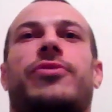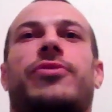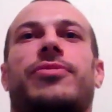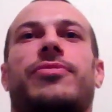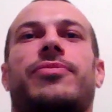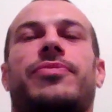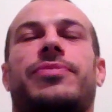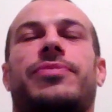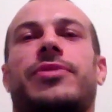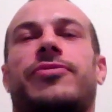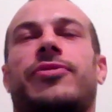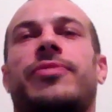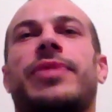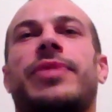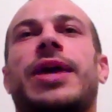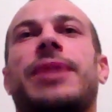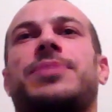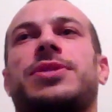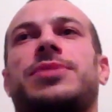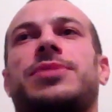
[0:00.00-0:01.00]

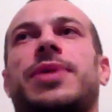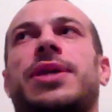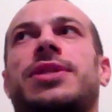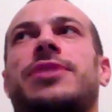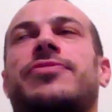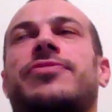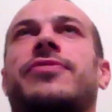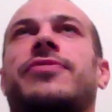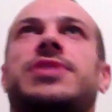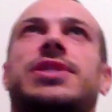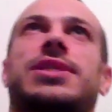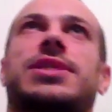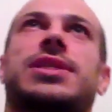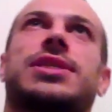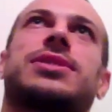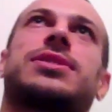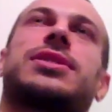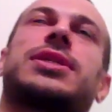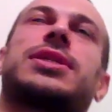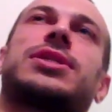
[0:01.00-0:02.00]
from that perspective. Obviously,
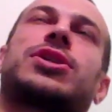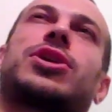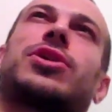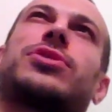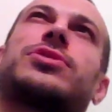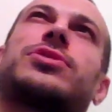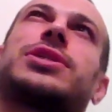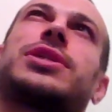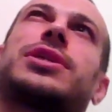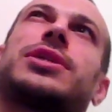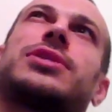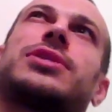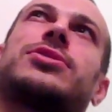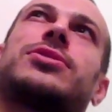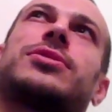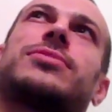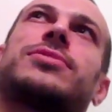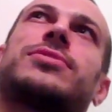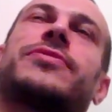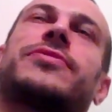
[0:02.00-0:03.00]
there's coaching in
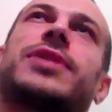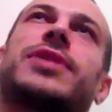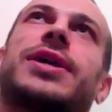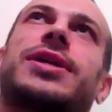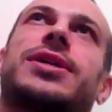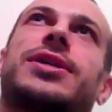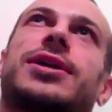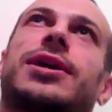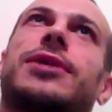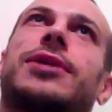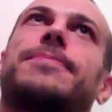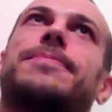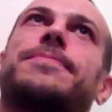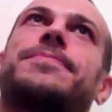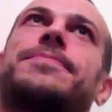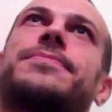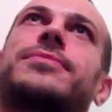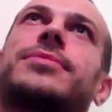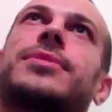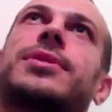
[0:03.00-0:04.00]
terms of like
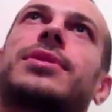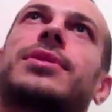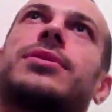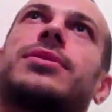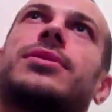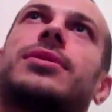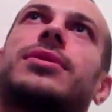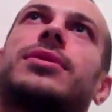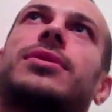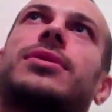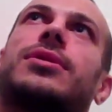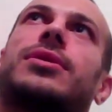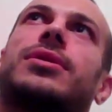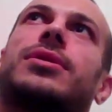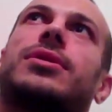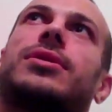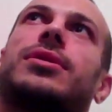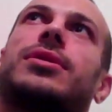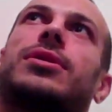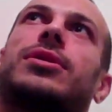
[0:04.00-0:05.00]
kind
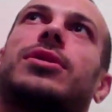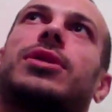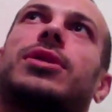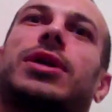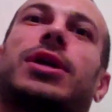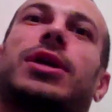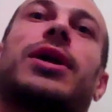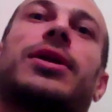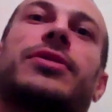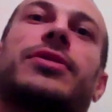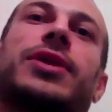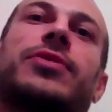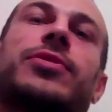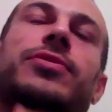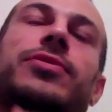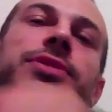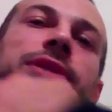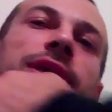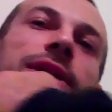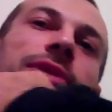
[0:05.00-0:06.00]
of
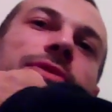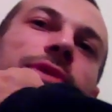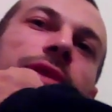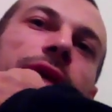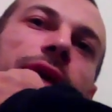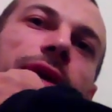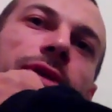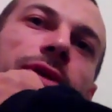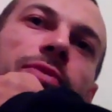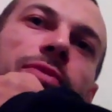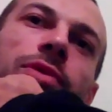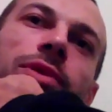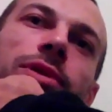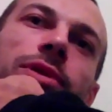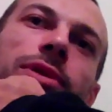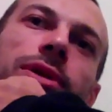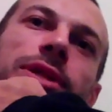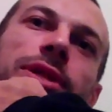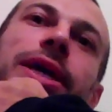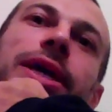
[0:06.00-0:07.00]
like what we're saying, like on
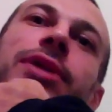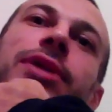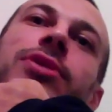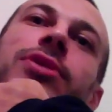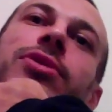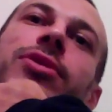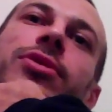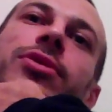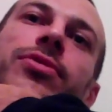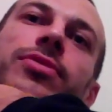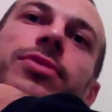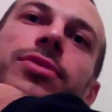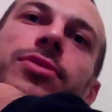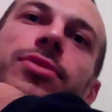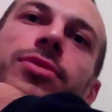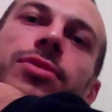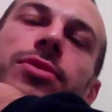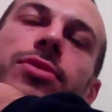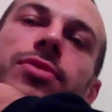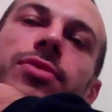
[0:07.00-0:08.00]
what a
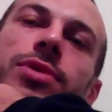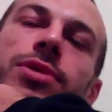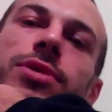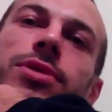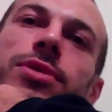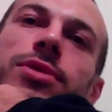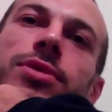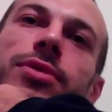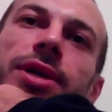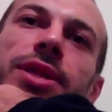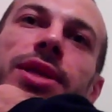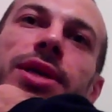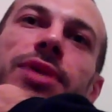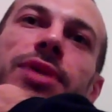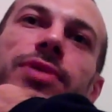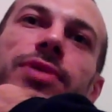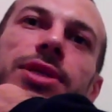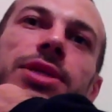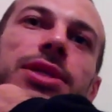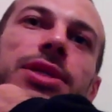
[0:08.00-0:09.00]
Danaher would do, I
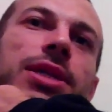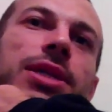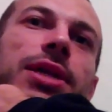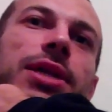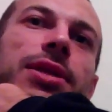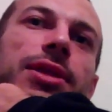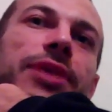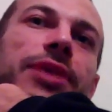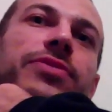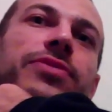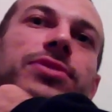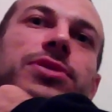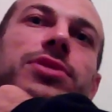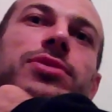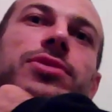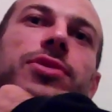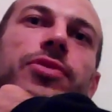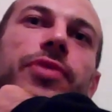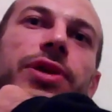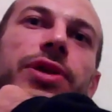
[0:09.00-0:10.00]
think, which is another level
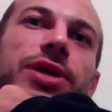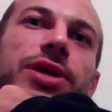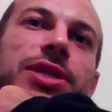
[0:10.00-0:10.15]
to it, where